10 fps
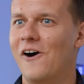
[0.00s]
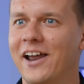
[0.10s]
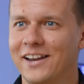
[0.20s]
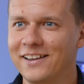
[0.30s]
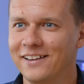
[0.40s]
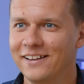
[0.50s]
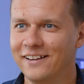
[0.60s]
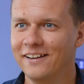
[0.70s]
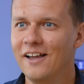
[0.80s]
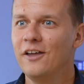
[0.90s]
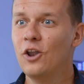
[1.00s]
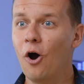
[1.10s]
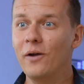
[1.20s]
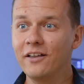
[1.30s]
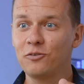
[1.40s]
what? It's Muggin.
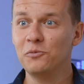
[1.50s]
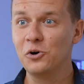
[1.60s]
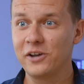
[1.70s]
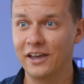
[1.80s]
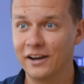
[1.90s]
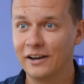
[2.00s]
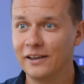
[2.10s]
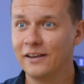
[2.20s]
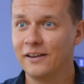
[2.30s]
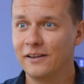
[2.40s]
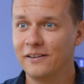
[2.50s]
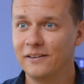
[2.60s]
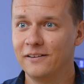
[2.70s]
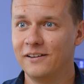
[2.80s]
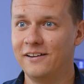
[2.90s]
No, it's Mugen. No, no, no, no.
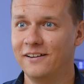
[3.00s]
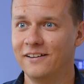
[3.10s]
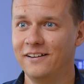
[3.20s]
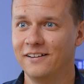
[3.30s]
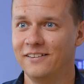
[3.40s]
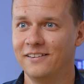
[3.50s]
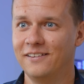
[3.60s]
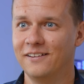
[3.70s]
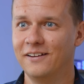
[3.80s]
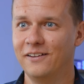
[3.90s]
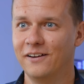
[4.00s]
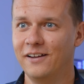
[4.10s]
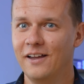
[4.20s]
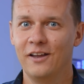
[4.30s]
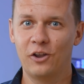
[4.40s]
I Googled it, I swear. It's Mugen.